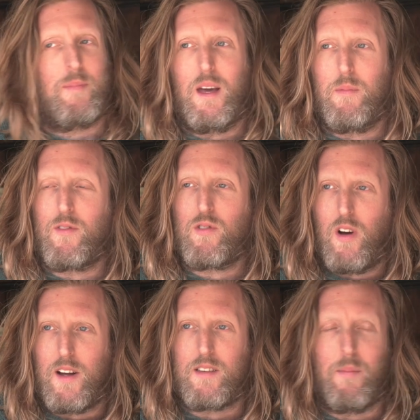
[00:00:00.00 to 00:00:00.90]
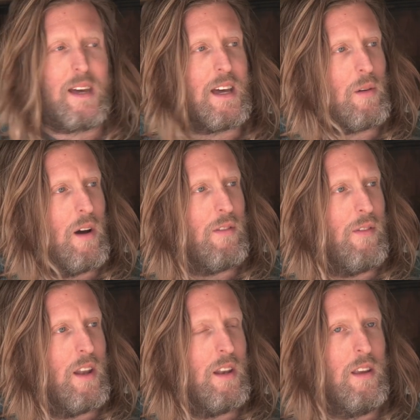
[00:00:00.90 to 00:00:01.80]
and we've tried to make it quite
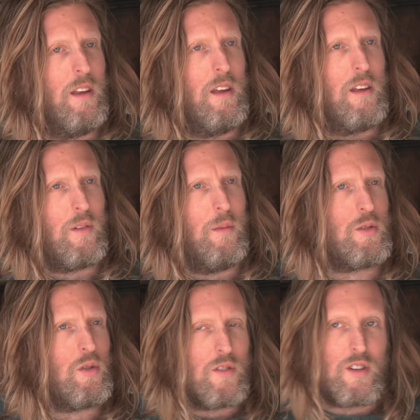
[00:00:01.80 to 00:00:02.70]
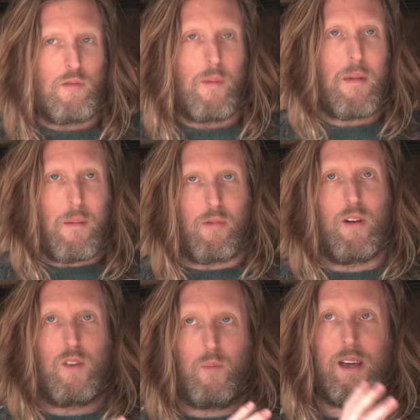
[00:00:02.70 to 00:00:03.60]
fun. So I'm not sure she'll remember it
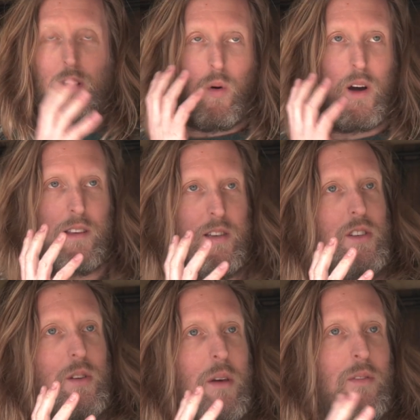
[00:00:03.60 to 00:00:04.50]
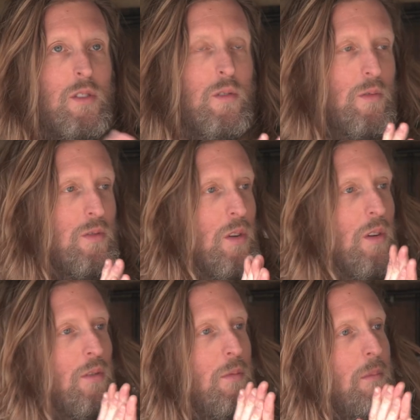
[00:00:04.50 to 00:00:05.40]
as being quite such a pivotal sort
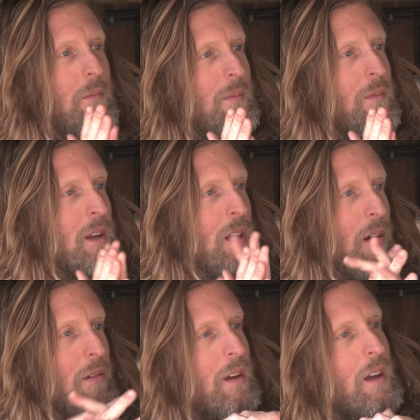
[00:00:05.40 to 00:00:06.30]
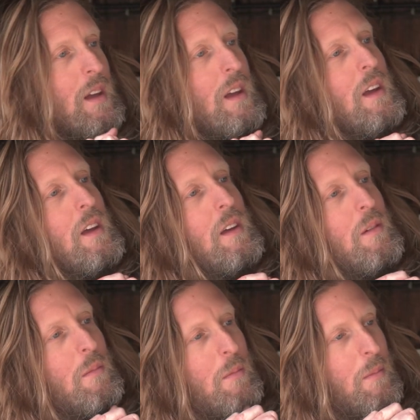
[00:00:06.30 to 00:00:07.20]
of, you know,
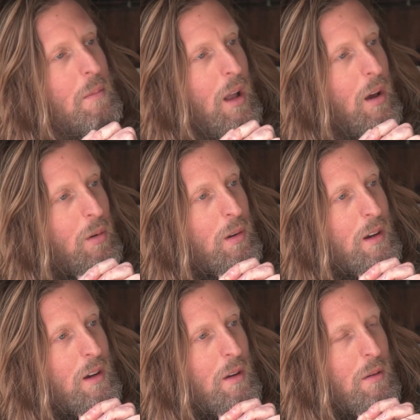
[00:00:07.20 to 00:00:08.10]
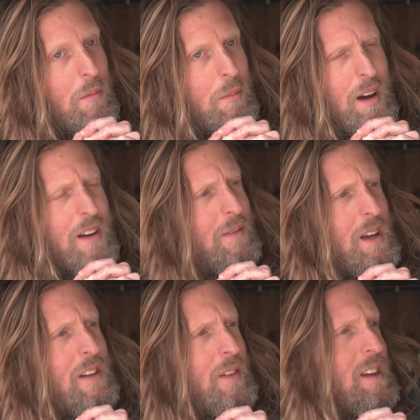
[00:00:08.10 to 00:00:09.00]
blow. Mm. But I,
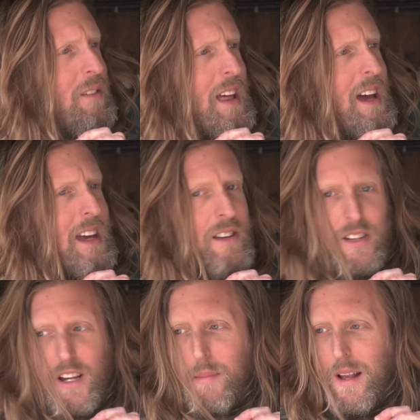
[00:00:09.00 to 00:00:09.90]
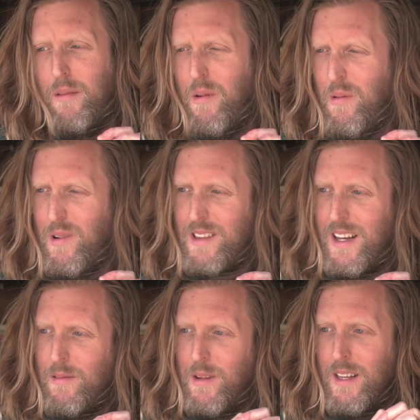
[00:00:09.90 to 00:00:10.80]
even even that age, you're going to be like, what was
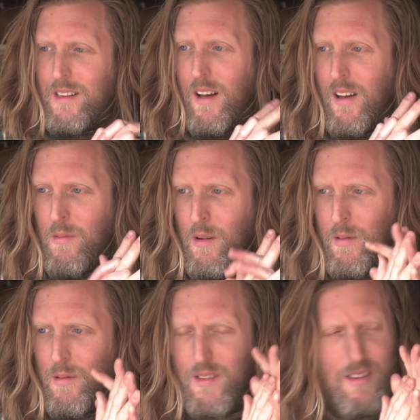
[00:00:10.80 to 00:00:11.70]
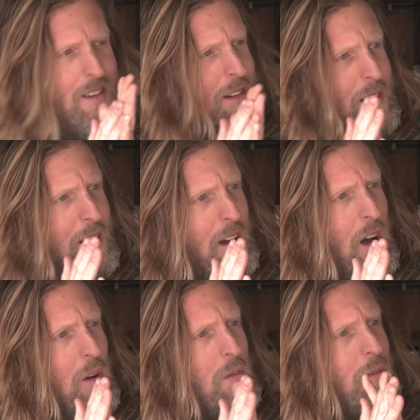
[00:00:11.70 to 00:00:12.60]
that weird time where we were just at
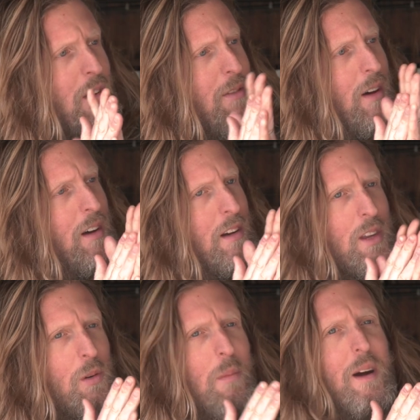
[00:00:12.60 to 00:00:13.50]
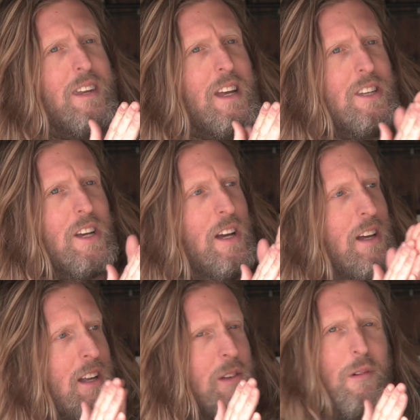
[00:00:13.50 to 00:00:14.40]
home forever, and you were my hmm. teacher,
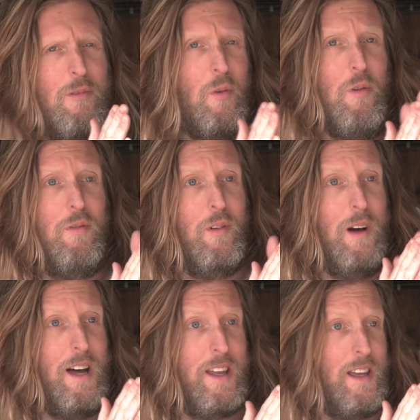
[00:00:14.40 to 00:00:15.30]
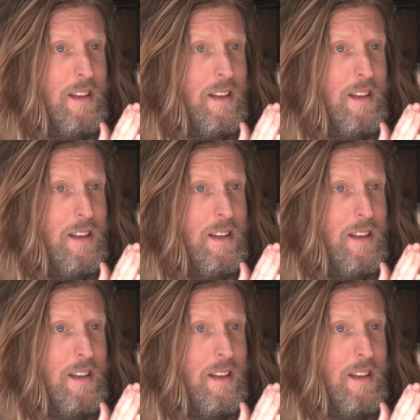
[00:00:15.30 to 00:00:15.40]
and you yeah. were awful at it.